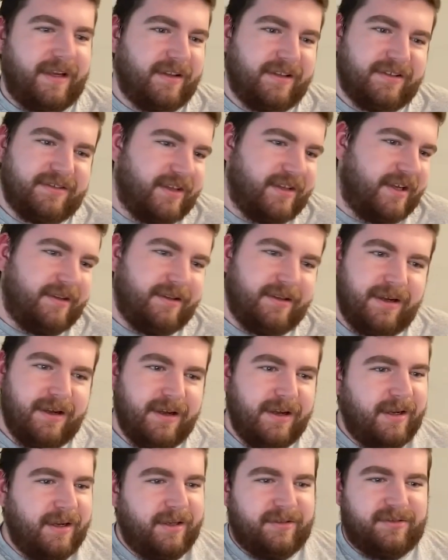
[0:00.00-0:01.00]
listen,
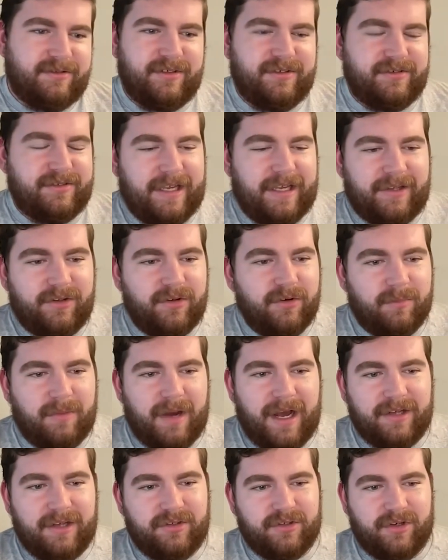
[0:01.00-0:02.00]
it's just like too
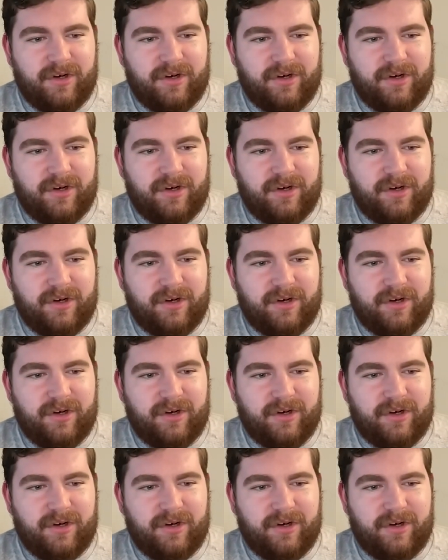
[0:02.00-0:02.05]
much?